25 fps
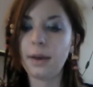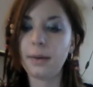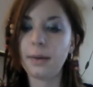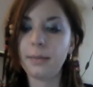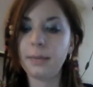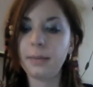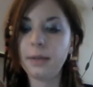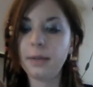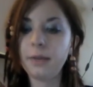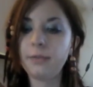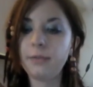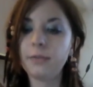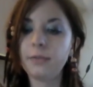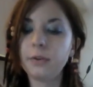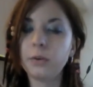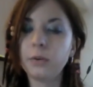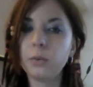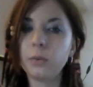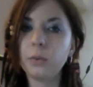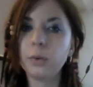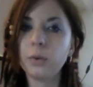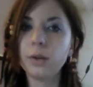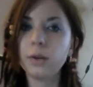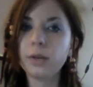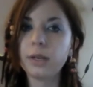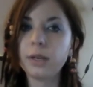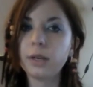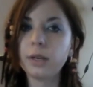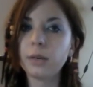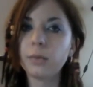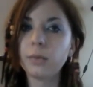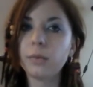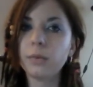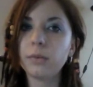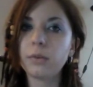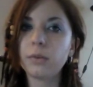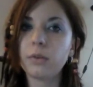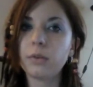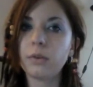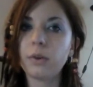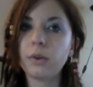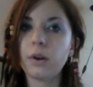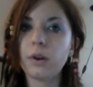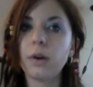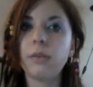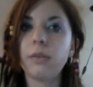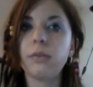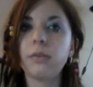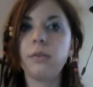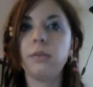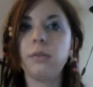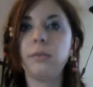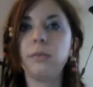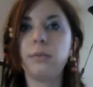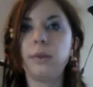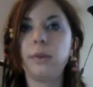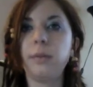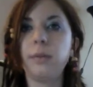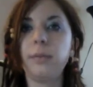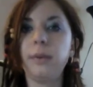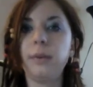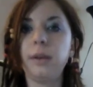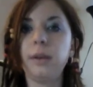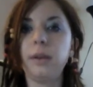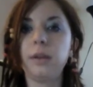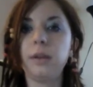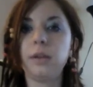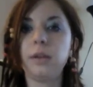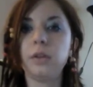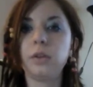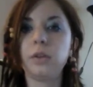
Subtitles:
If you're working with cloth and ribbon,